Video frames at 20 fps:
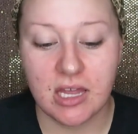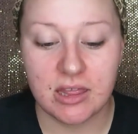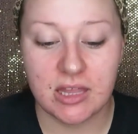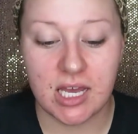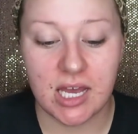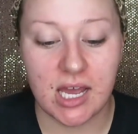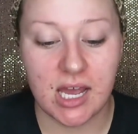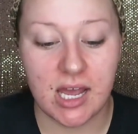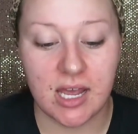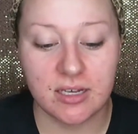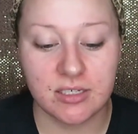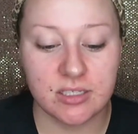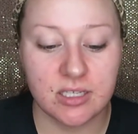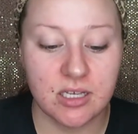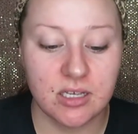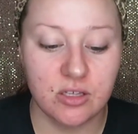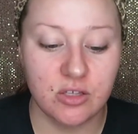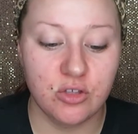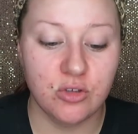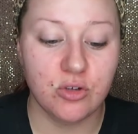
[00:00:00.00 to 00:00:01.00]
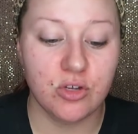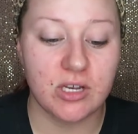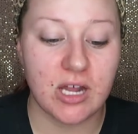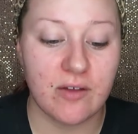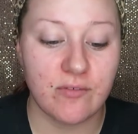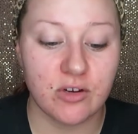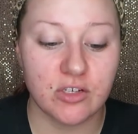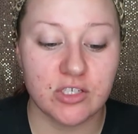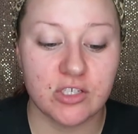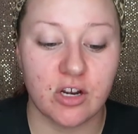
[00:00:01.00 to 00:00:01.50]
that you could
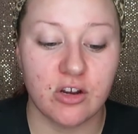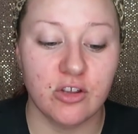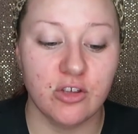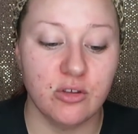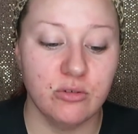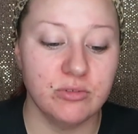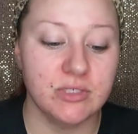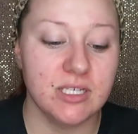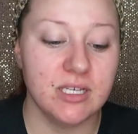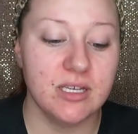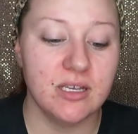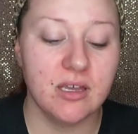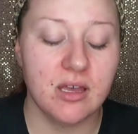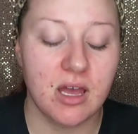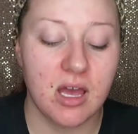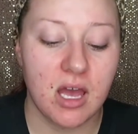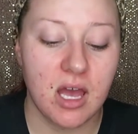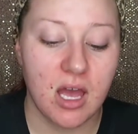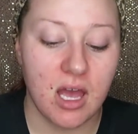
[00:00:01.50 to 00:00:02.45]
ever start using.